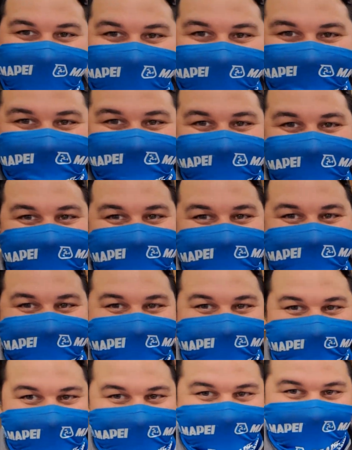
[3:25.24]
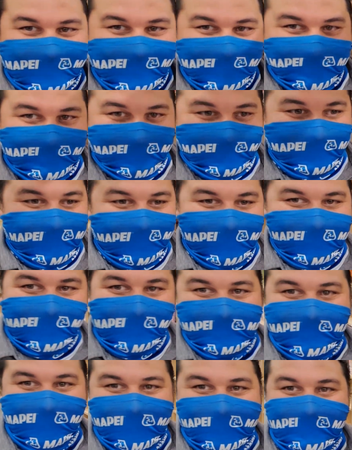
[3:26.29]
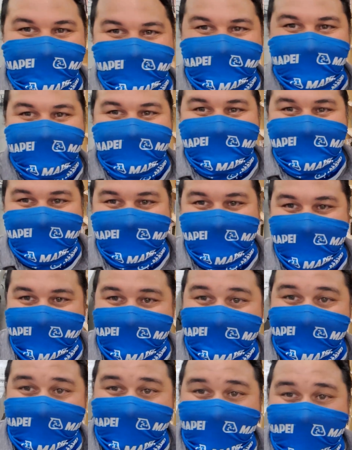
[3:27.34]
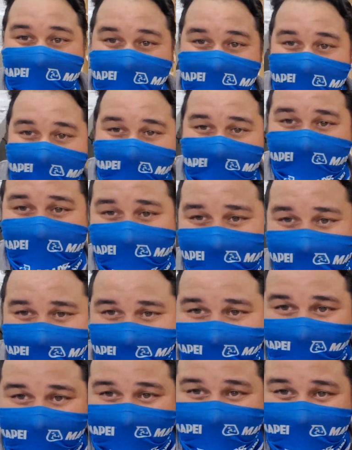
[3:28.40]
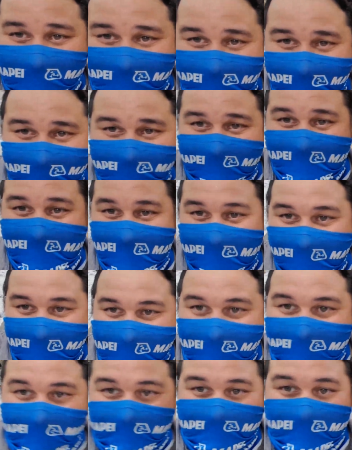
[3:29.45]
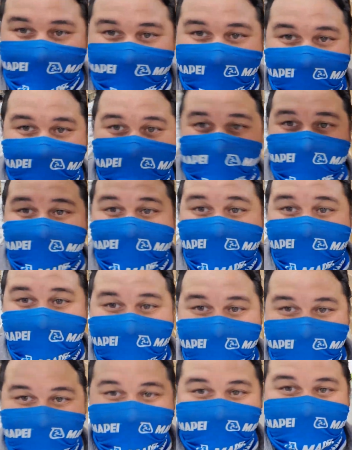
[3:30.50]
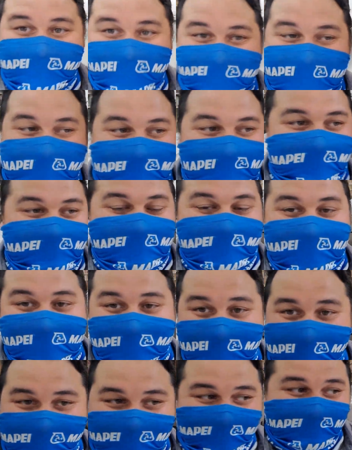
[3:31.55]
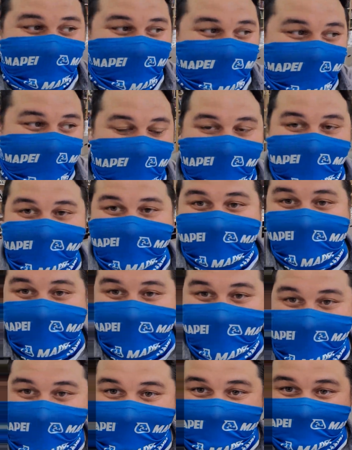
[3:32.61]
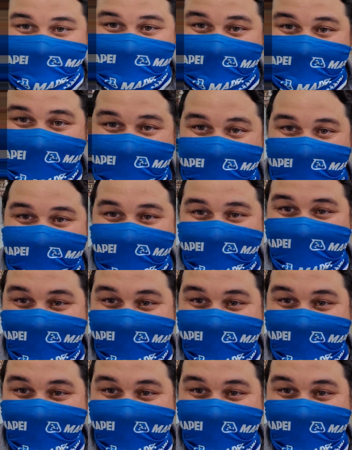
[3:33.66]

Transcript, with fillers: I'm trying to think if I could even pay for these like this, but we're gonna try. I'm gonna head back without looking at them. Still right here.